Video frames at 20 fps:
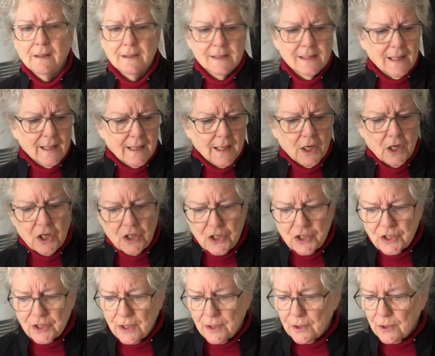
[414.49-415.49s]
It's like a
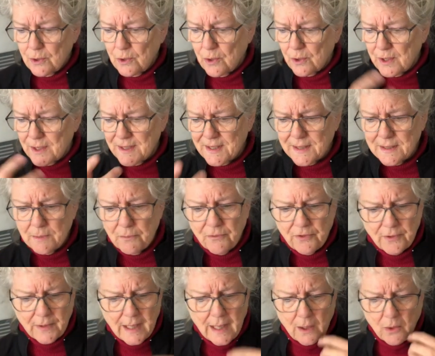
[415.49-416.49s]
concerto or a
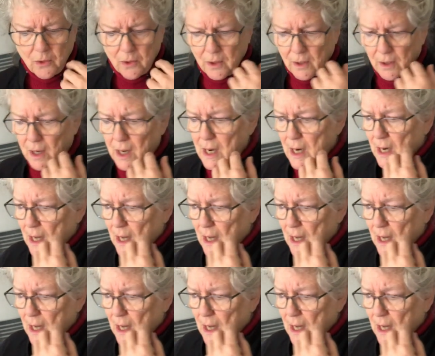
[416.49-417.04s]
symphony or